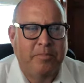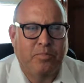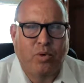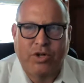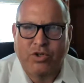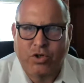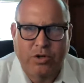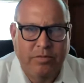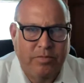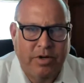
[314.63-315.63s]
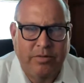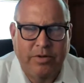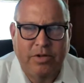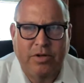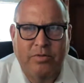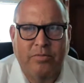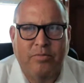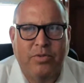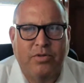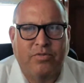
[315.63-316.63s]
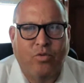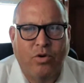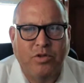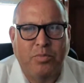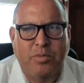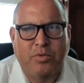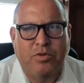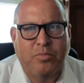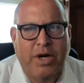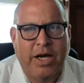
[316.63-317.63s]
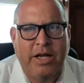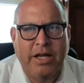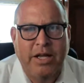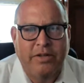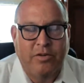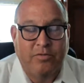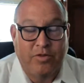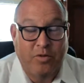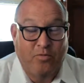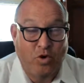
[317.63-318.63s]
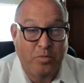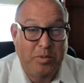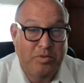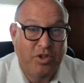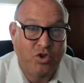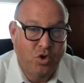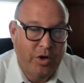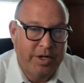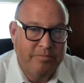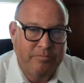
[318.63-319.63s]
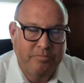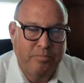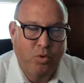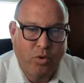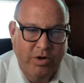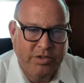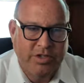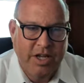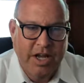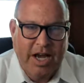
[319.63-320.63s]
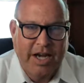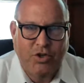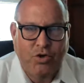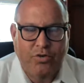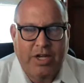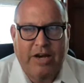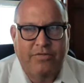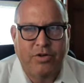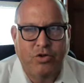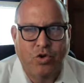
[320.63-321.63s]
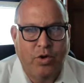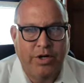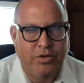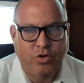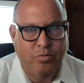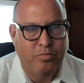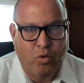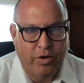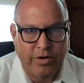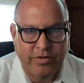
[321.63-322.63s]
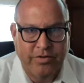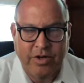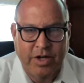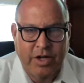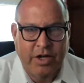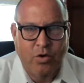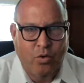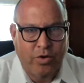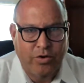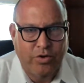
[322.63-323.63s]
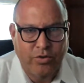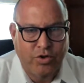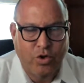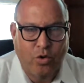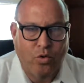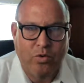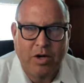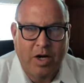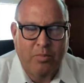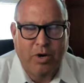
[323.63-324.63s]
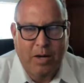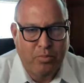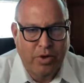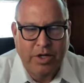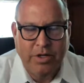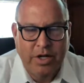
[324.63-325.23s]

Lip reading: pressure to force people to buy to force people to join boards. I shouldn't have to join two boards in order to show a property.